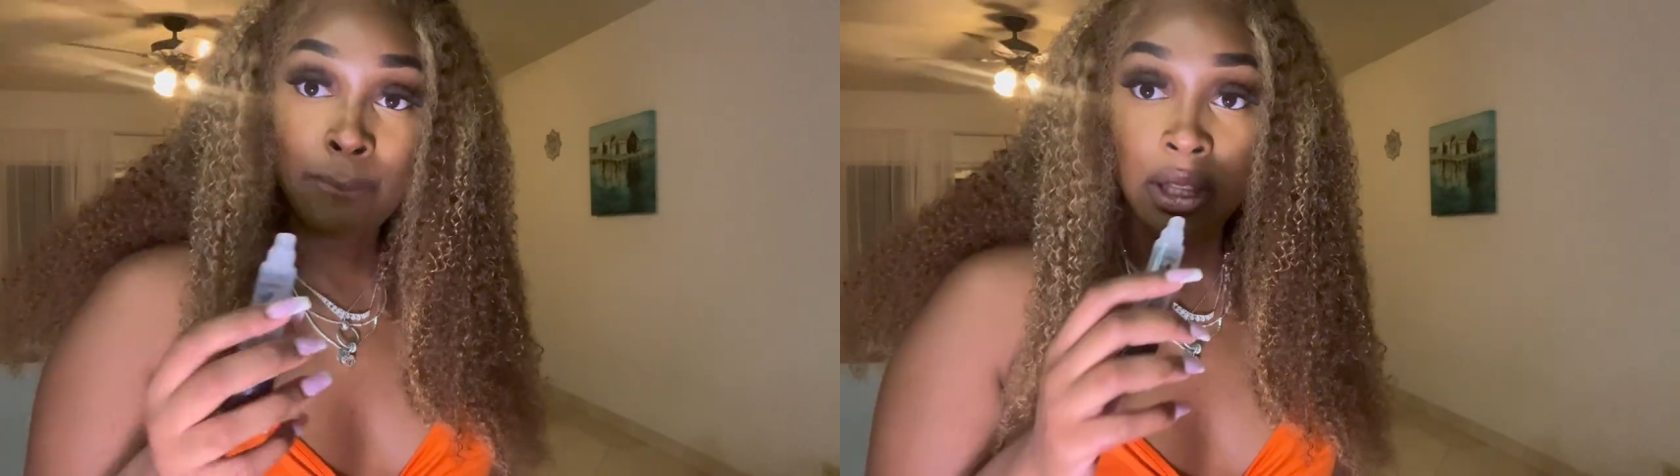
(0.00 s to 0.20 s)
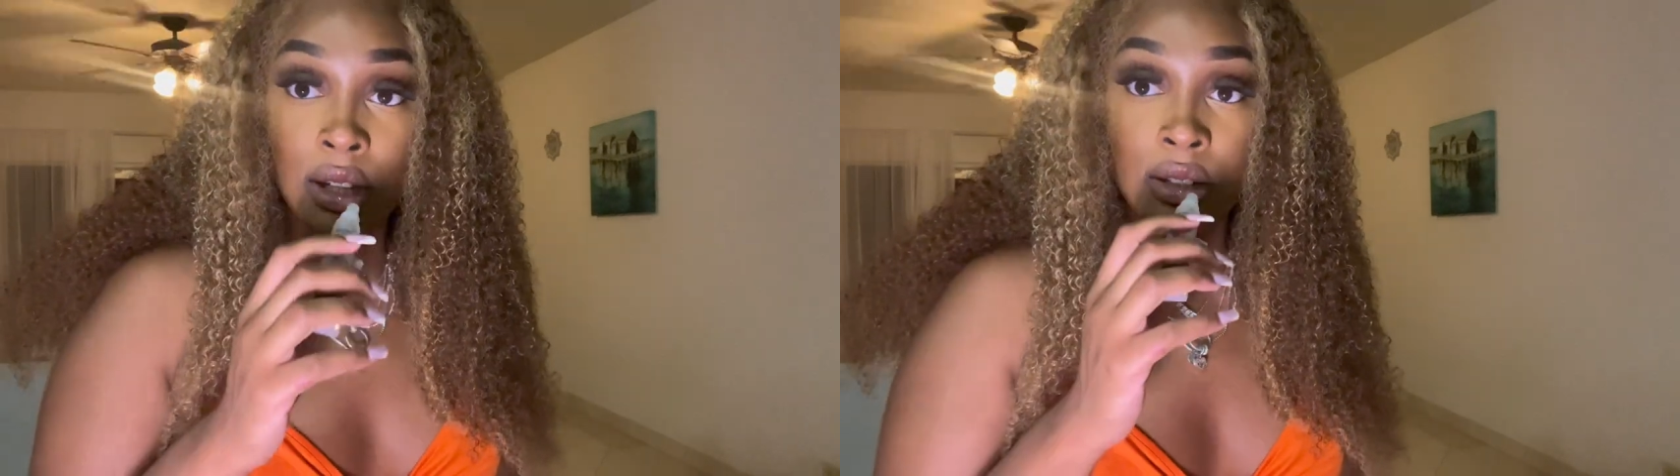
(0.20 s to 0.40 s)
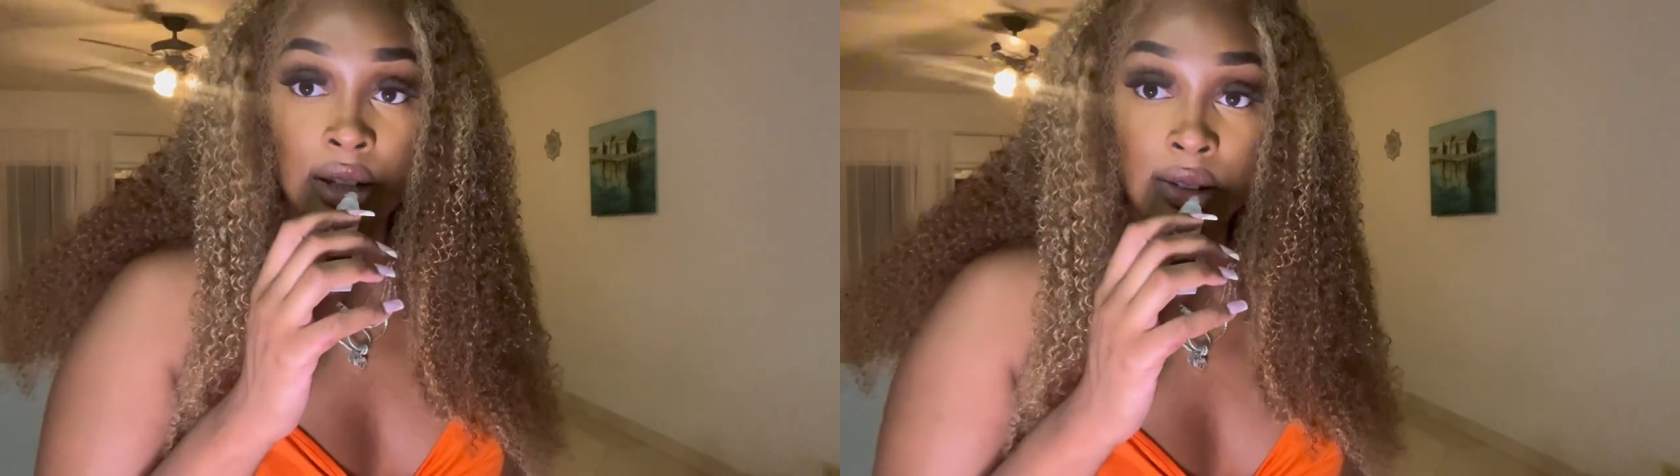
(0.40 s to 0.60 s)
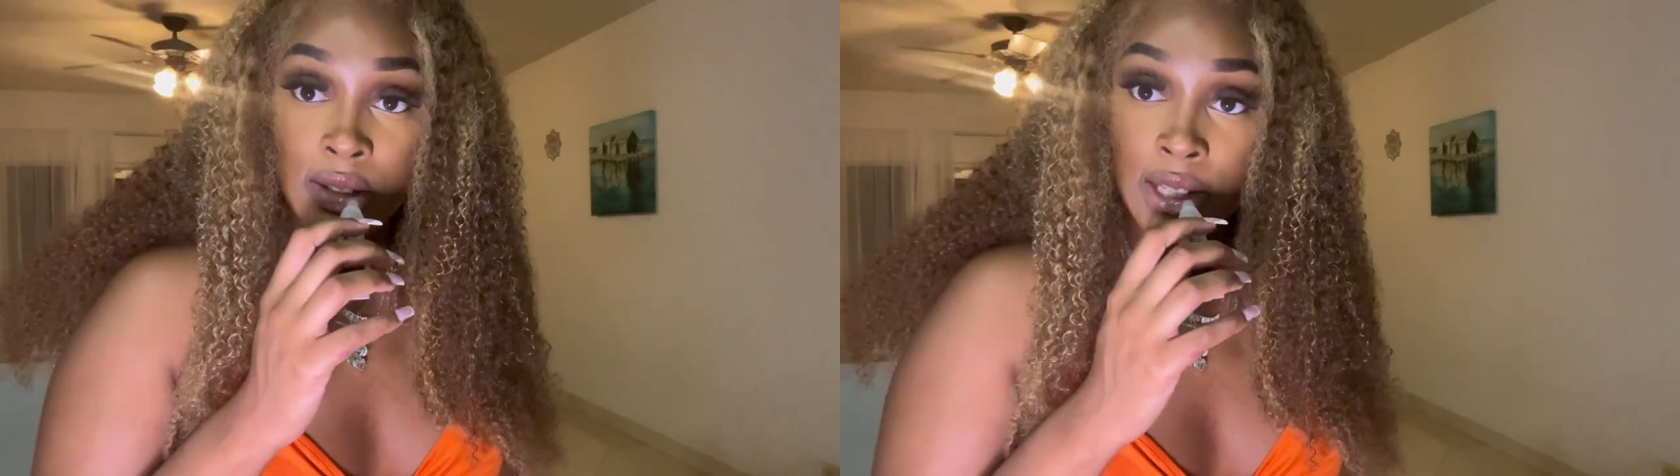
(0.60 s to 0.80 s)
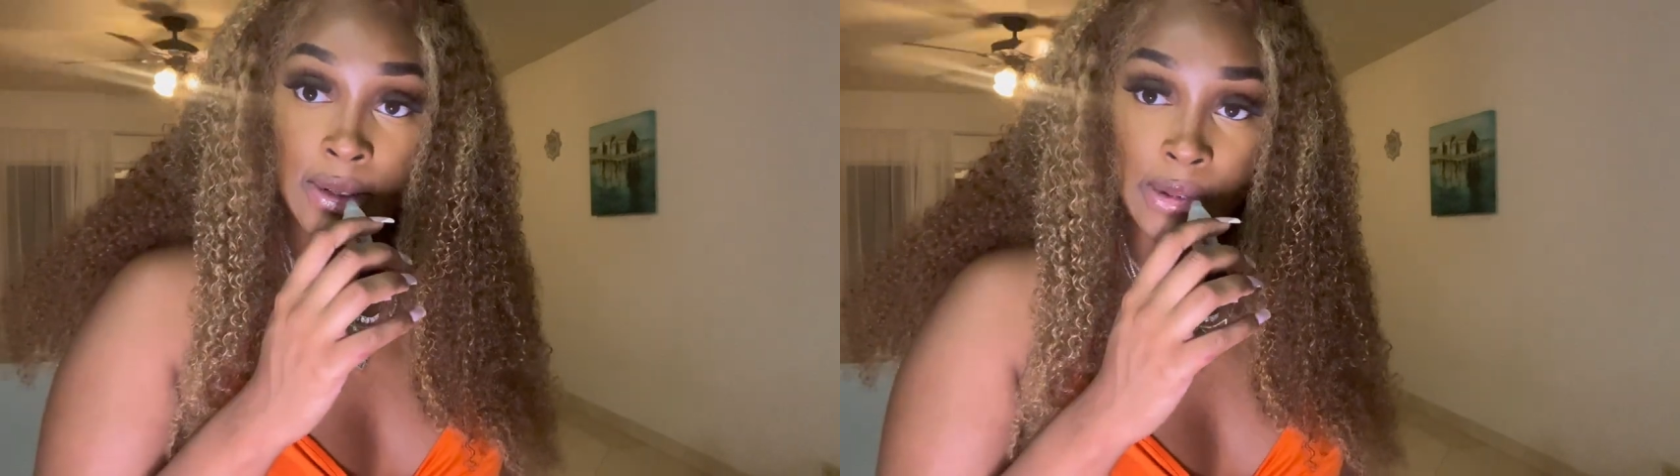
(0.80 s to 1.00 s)
et cetera,
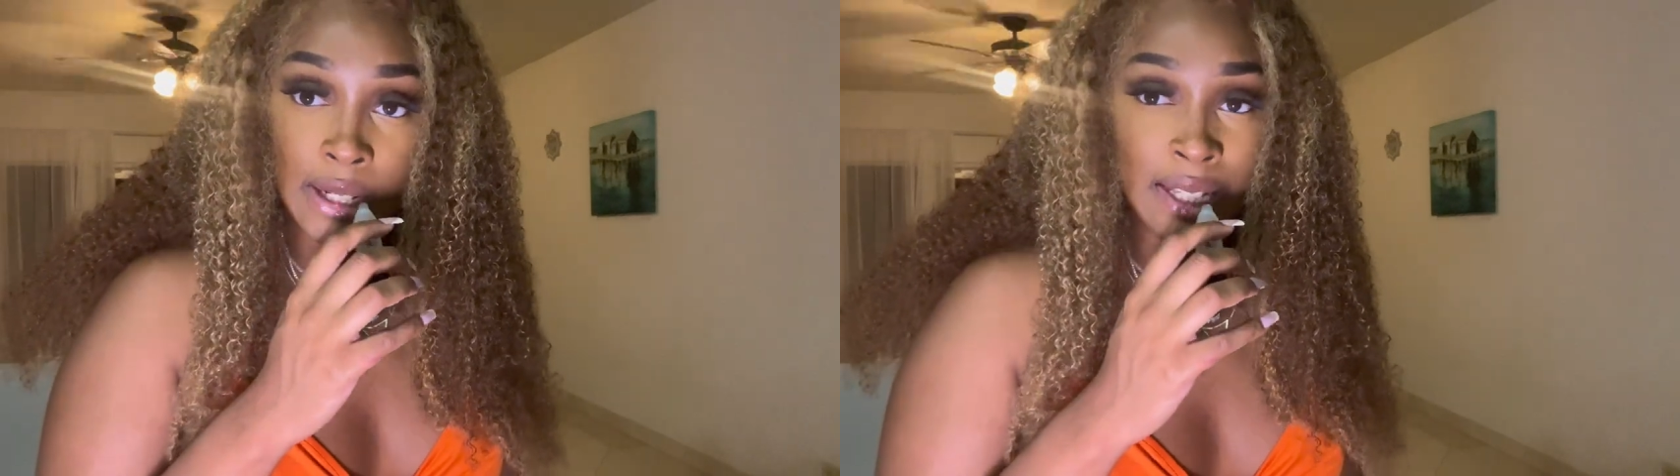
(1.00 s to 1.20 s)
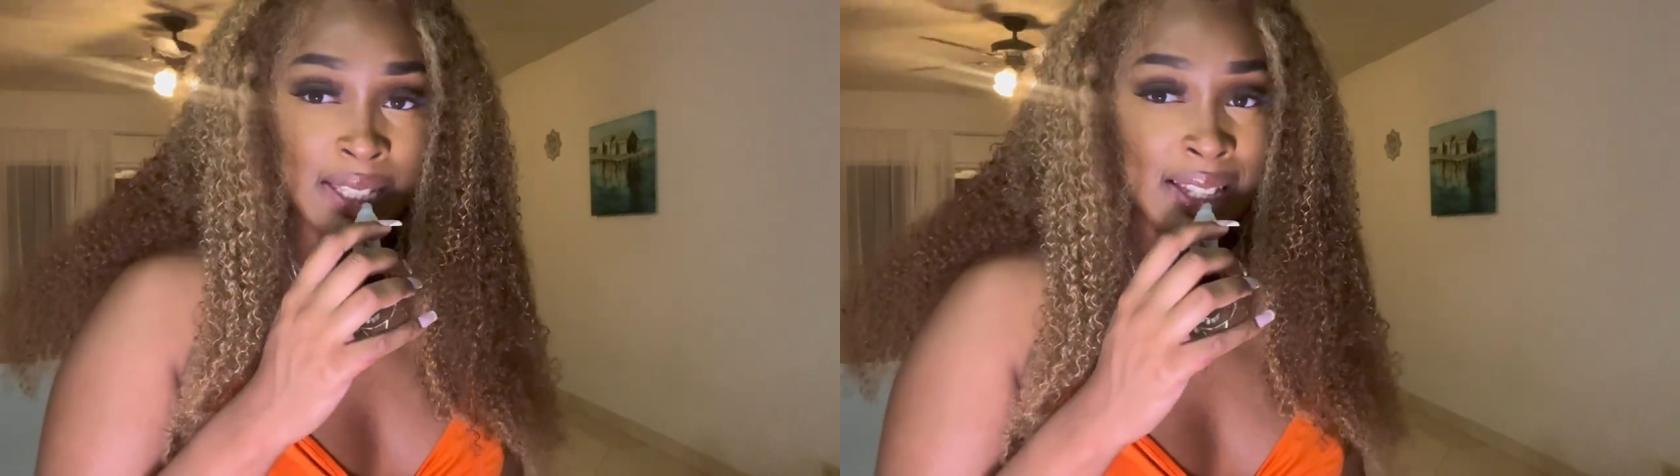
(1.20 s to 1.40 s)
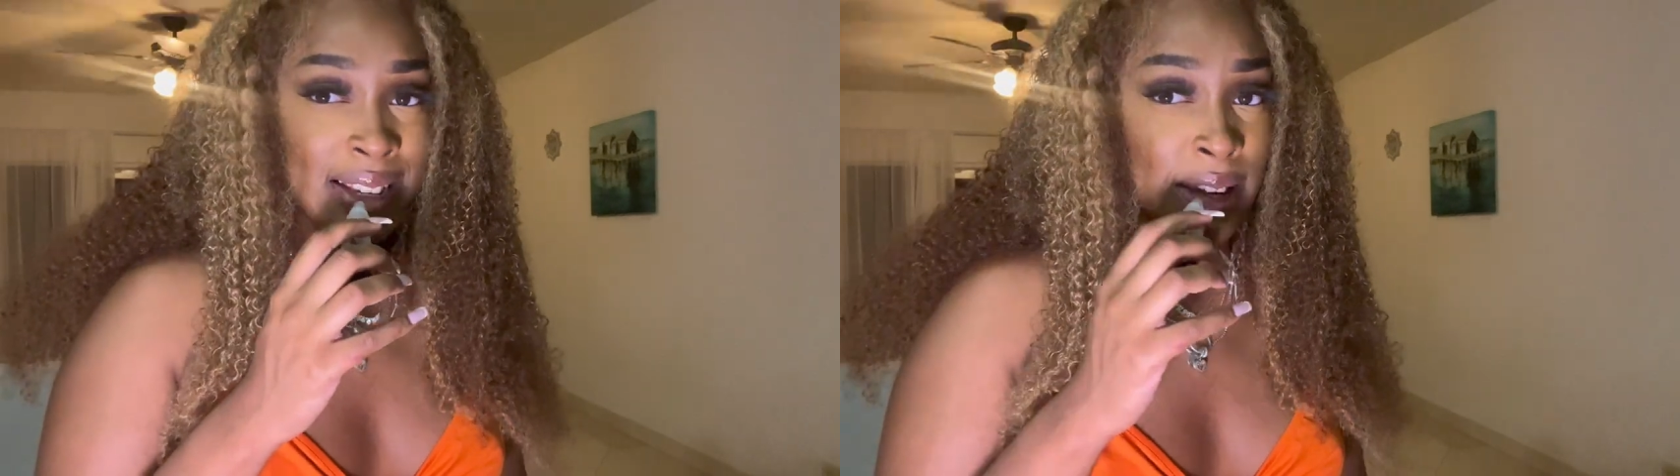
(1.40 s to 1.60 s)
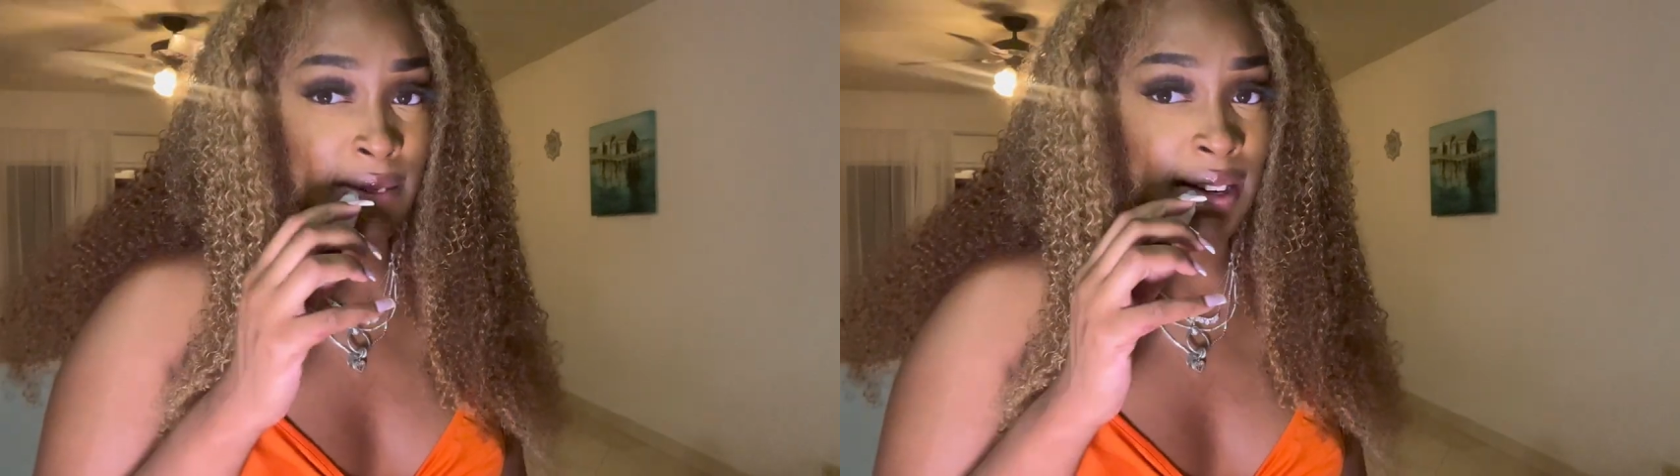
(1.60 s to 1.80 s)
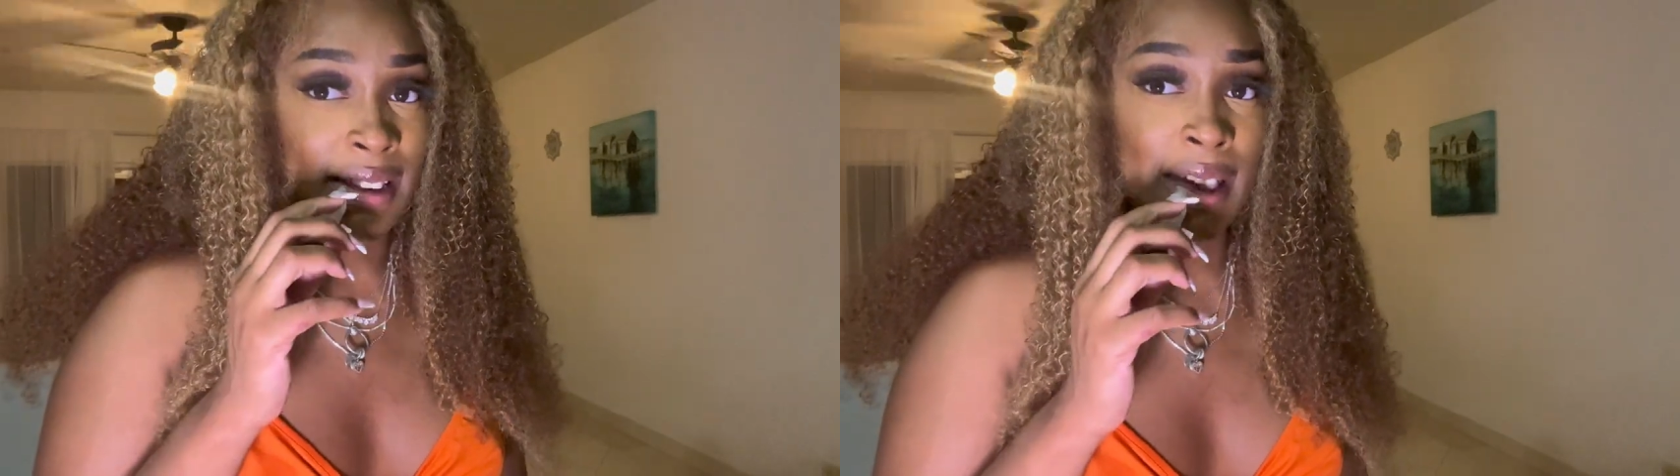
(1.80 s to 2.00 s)
et cetera. It's not
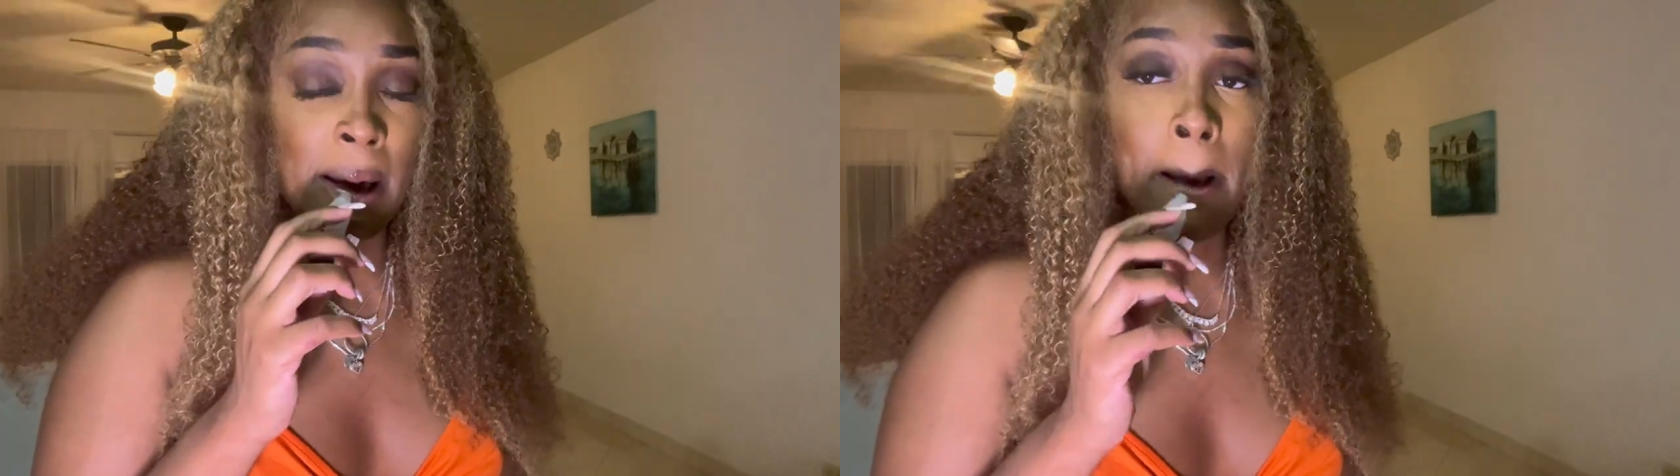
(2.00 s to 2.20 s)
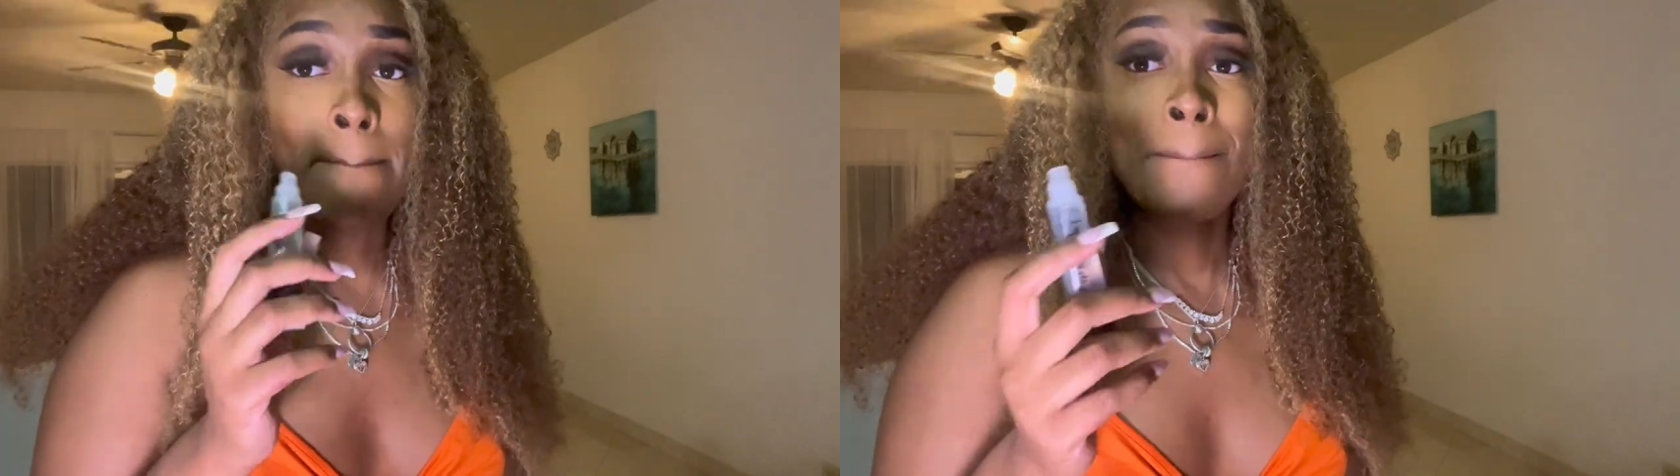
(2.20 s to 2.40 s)
giving that yet.